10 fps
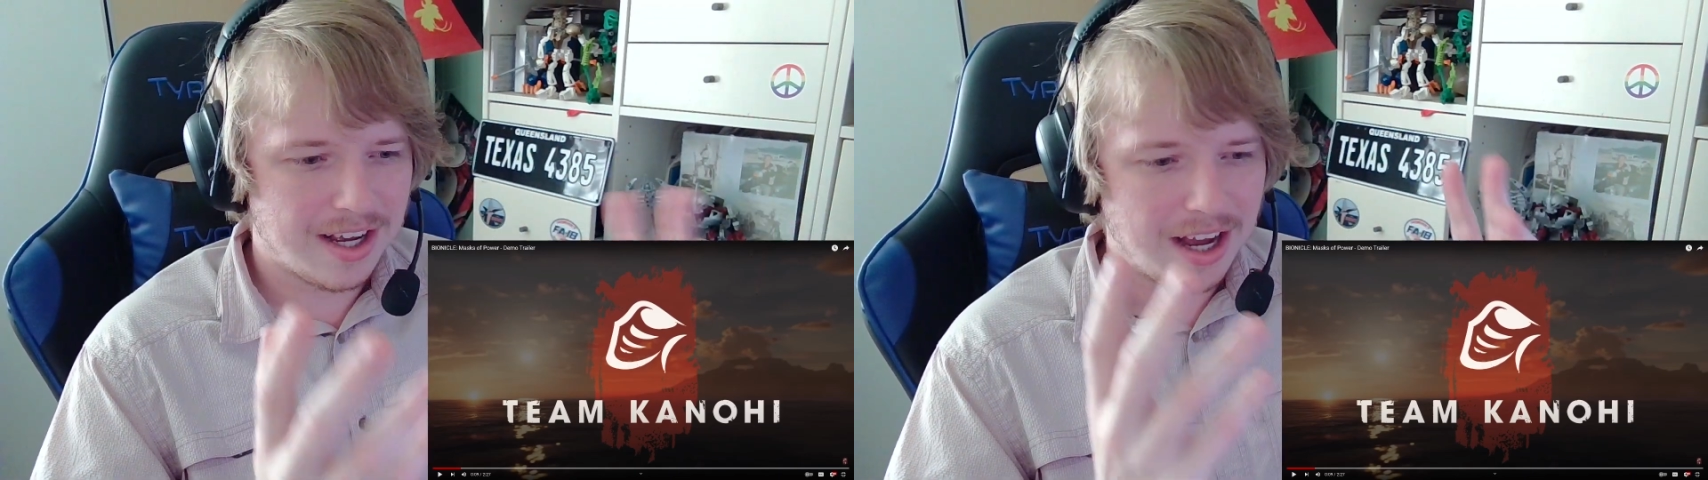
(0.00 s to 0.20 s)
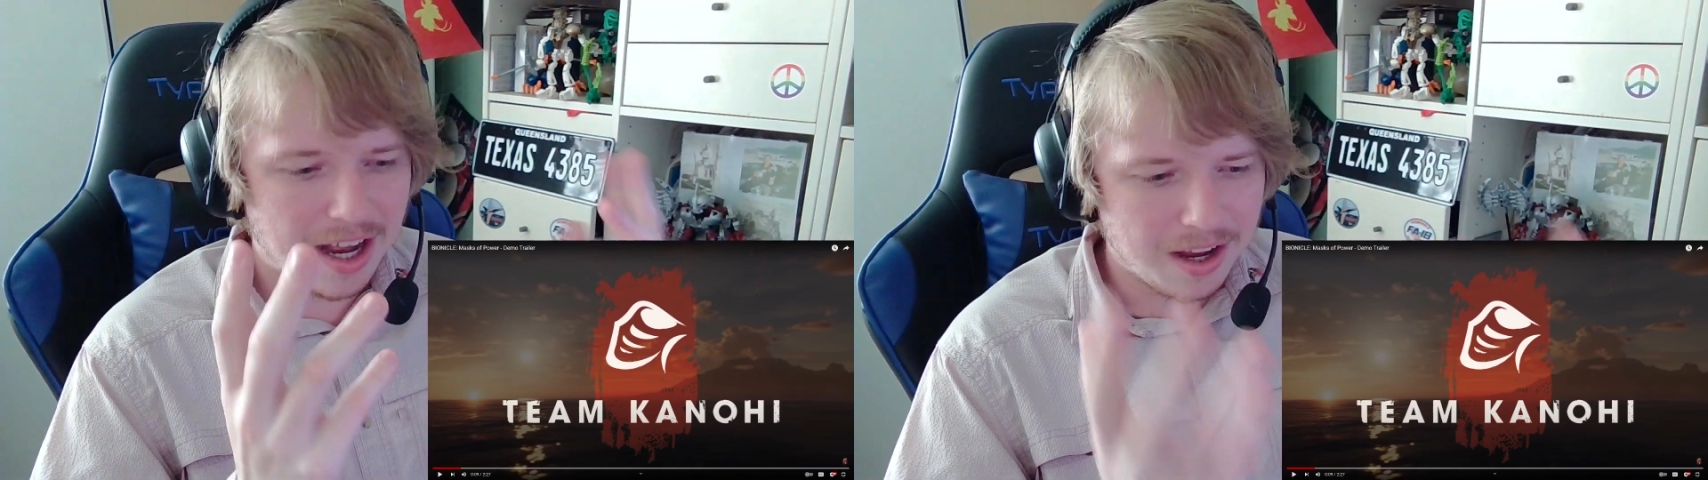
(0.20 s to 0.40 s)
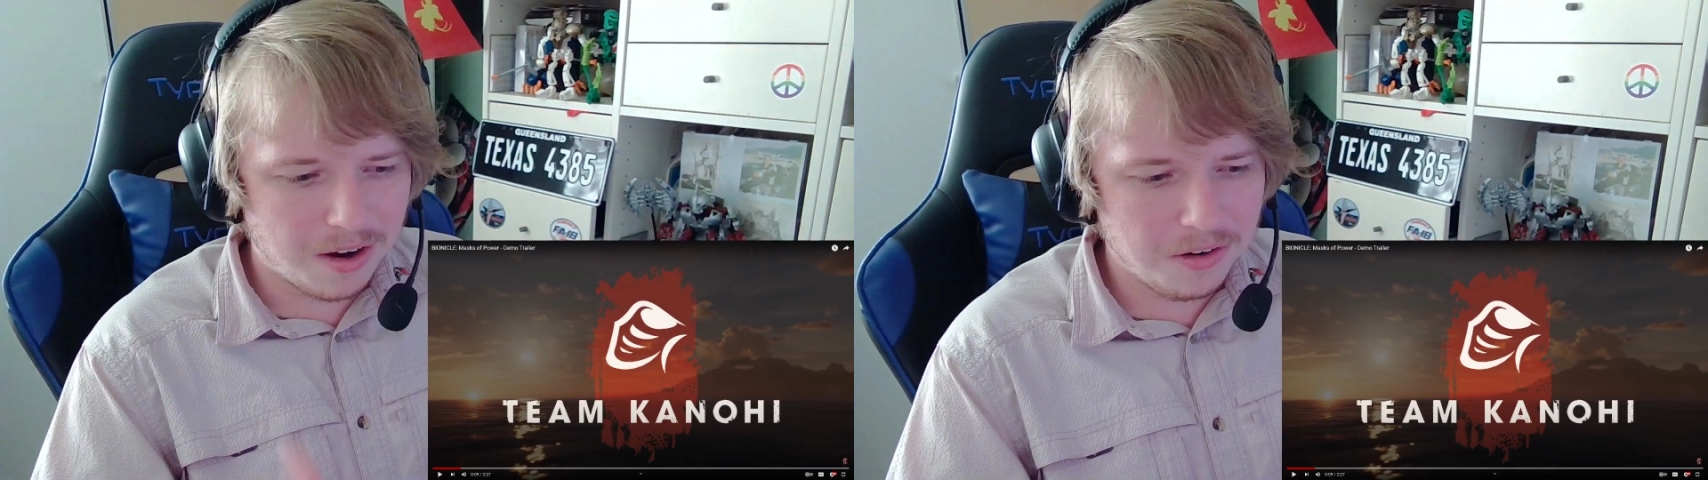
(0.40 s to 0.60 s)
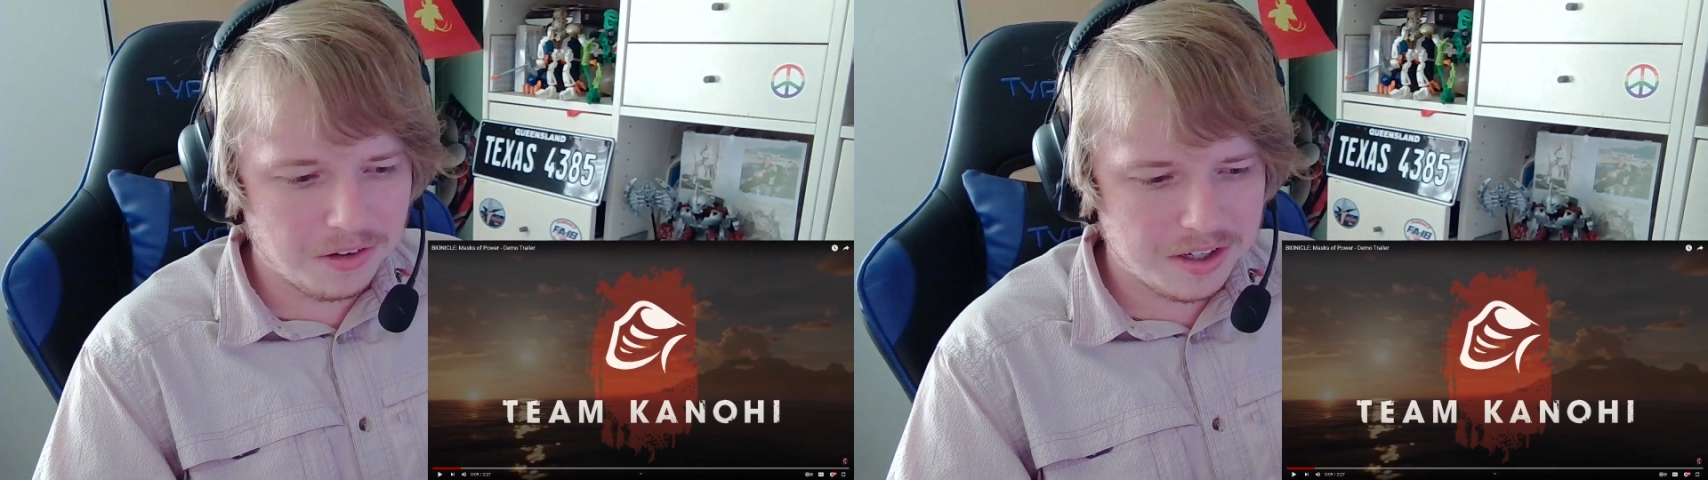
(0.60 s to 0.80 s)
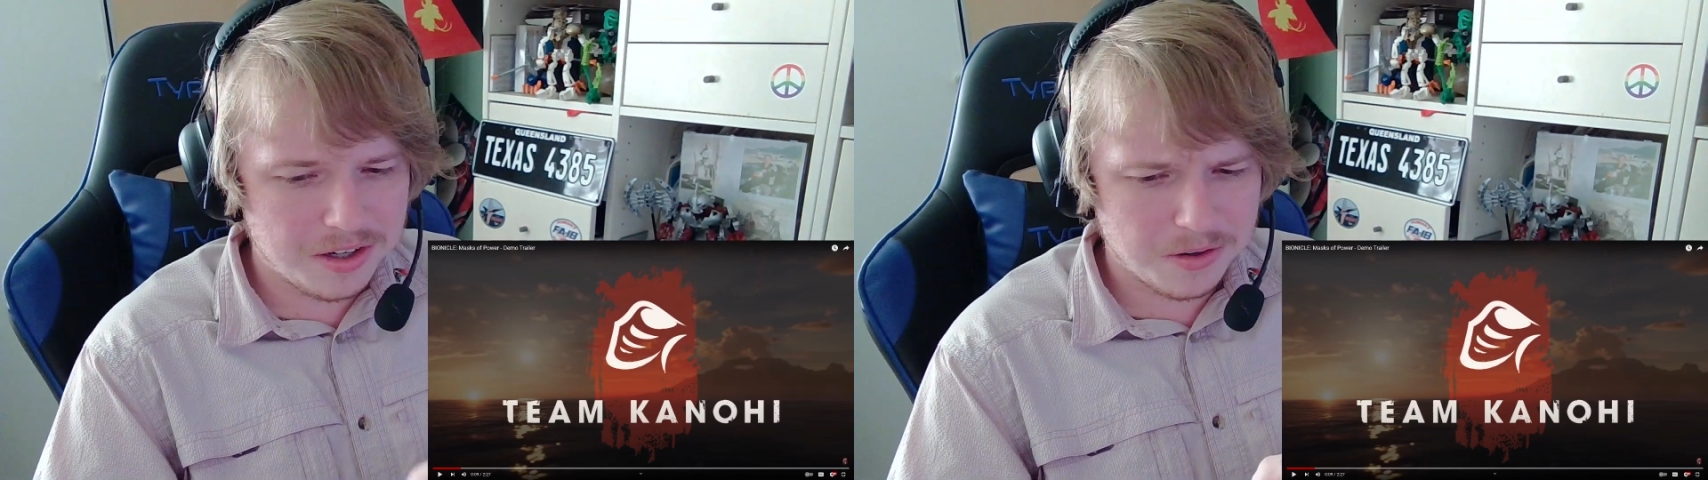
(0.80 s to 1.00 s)
I
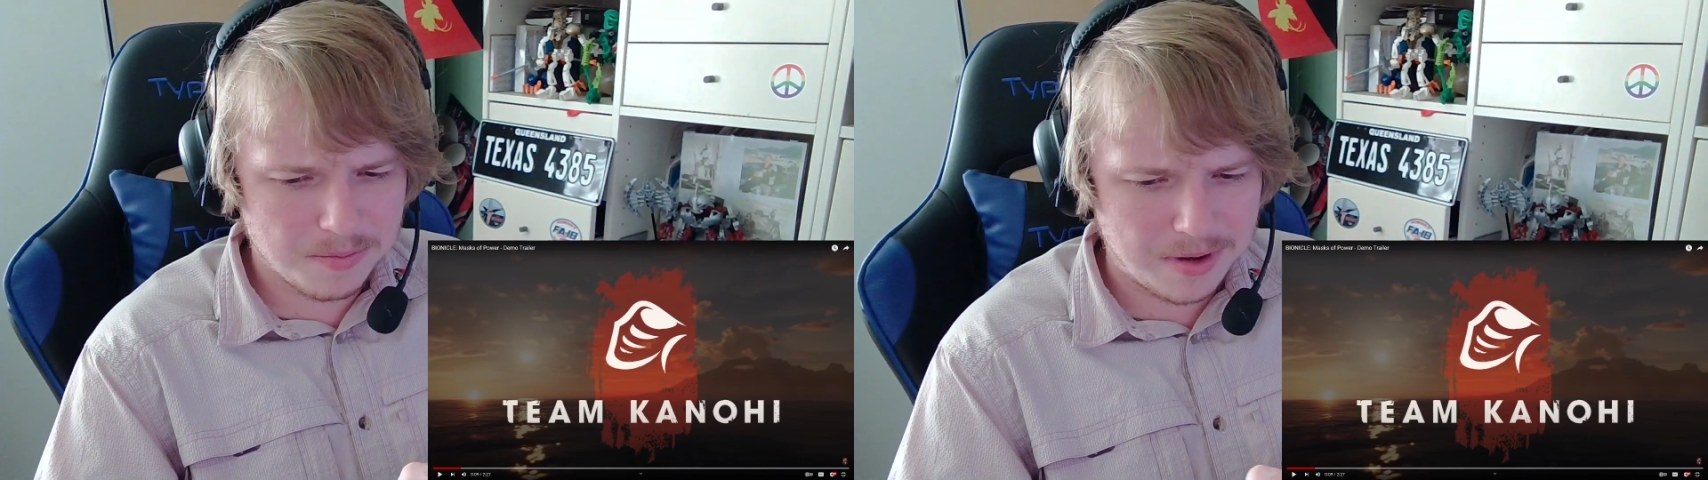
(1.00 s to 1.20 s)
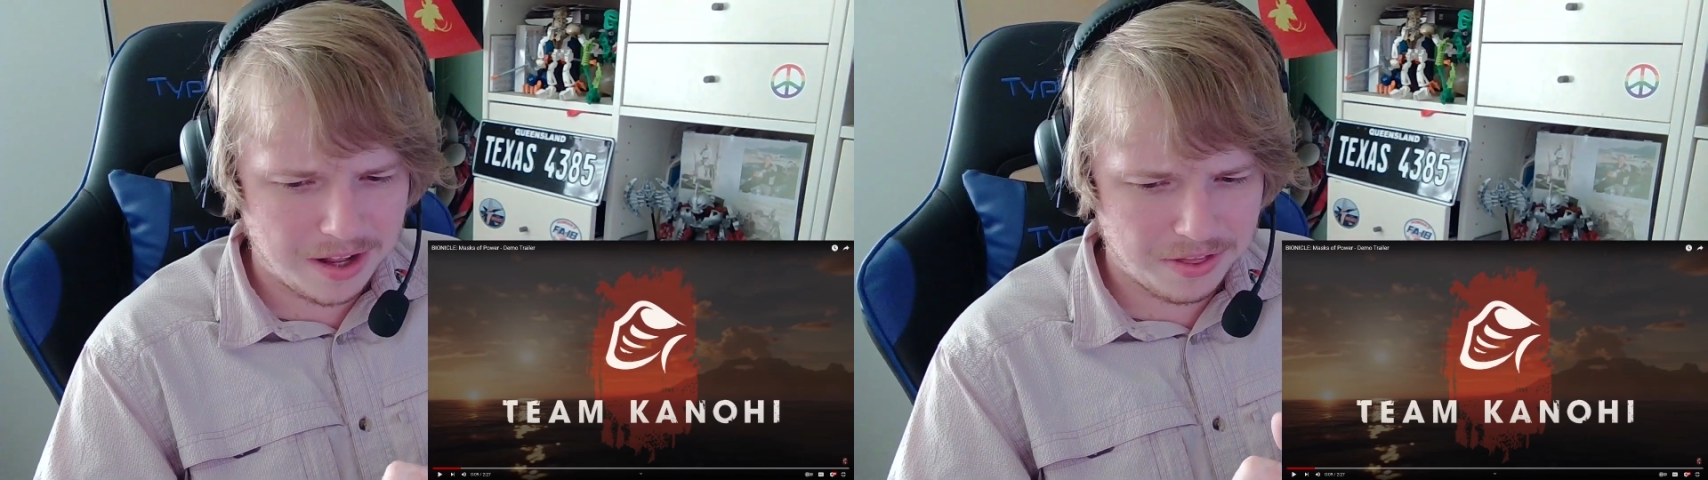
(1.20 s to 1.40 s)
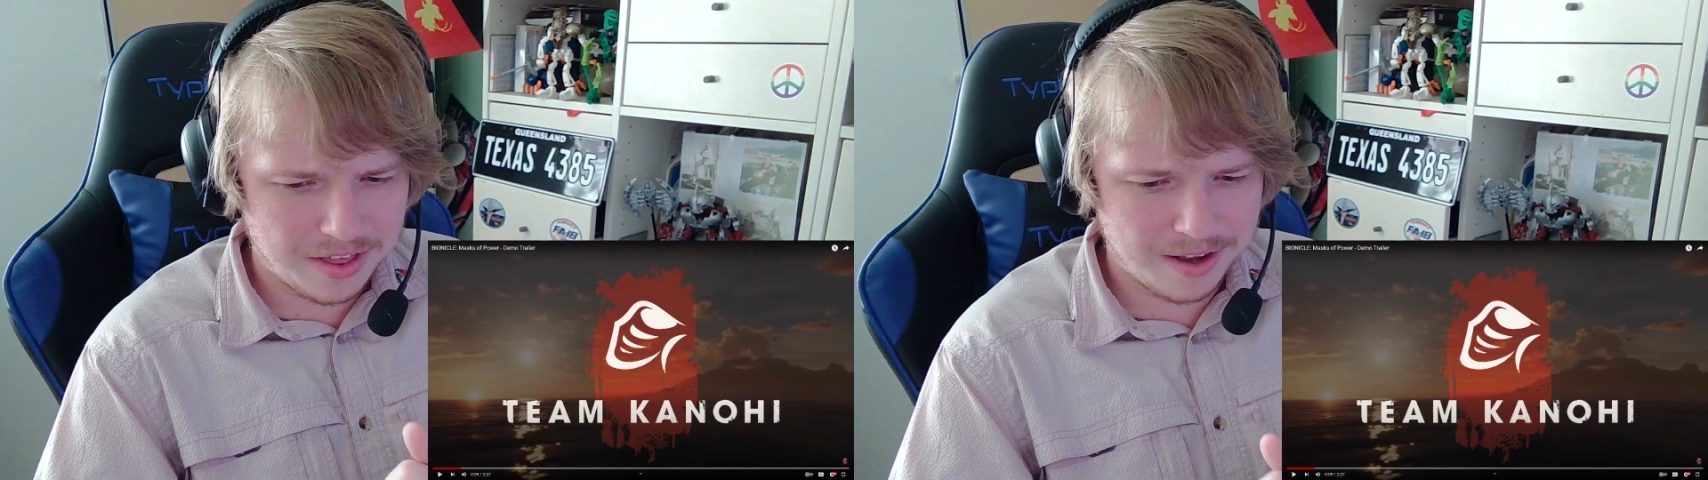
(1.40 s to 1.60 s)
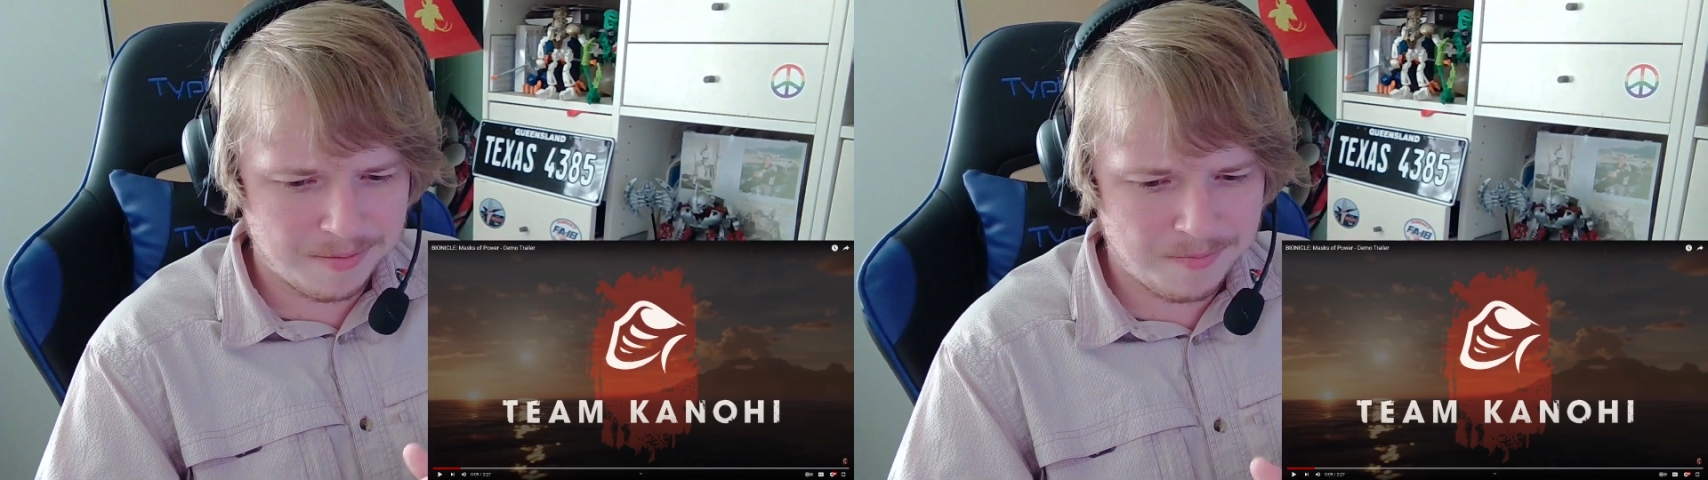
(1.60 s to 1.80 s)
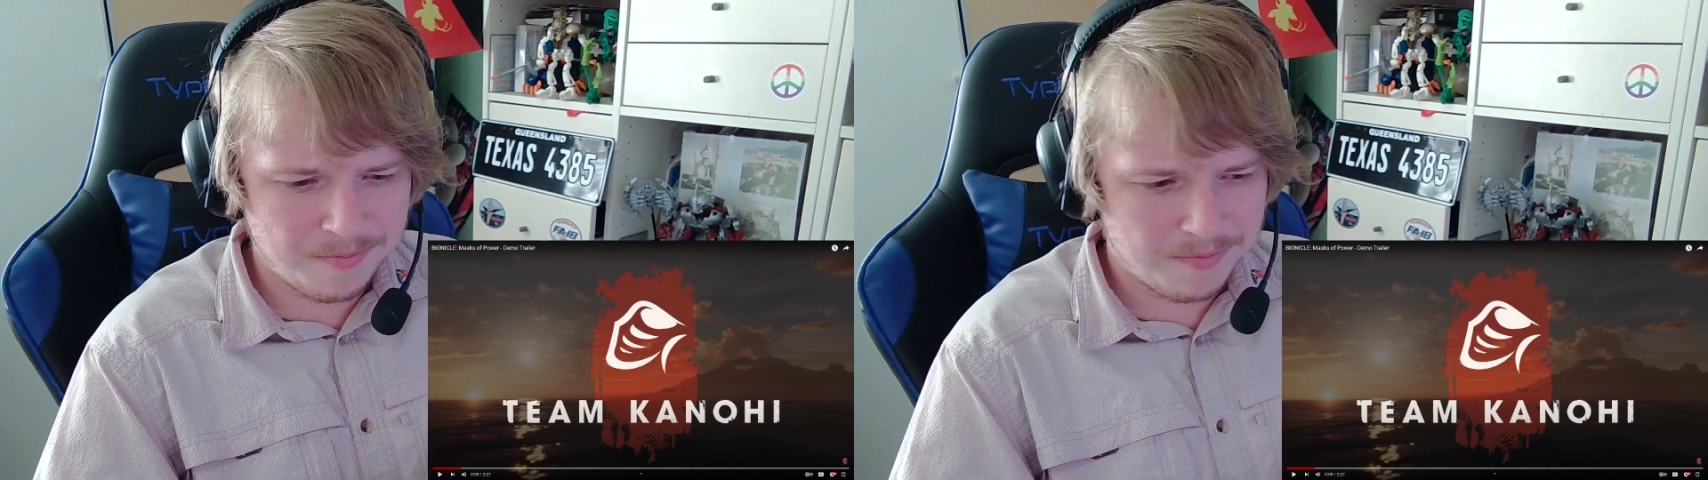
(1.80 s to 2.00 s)
only knew about
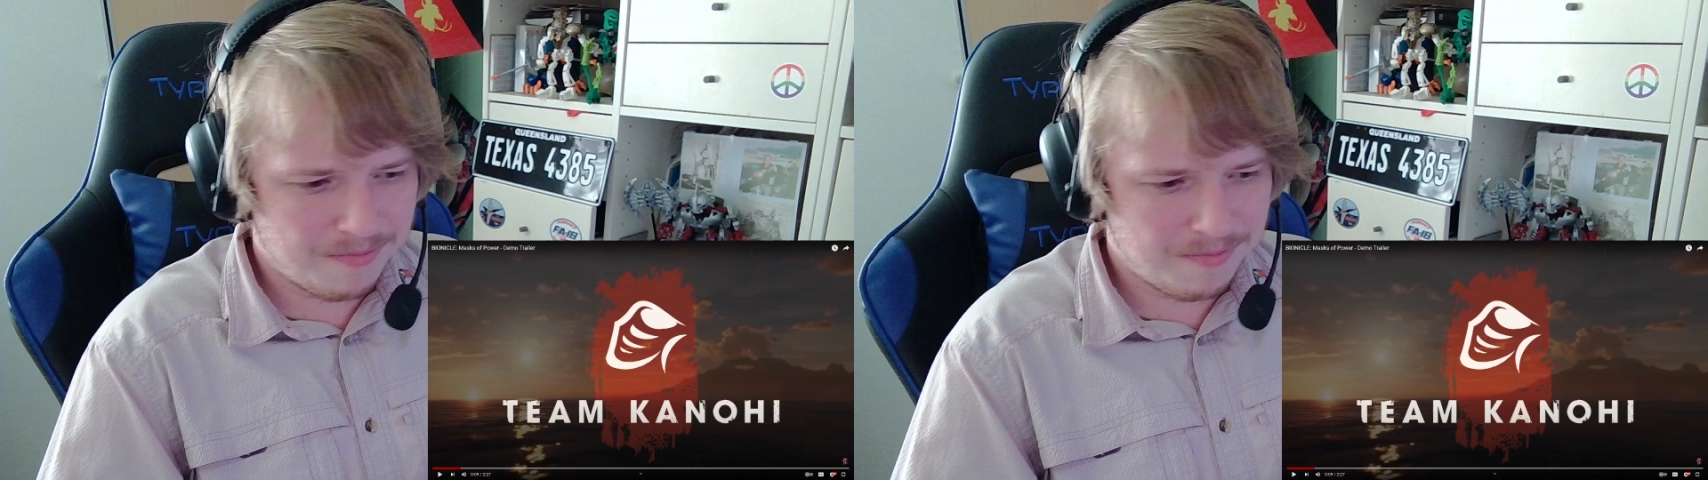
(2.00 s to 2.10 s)
them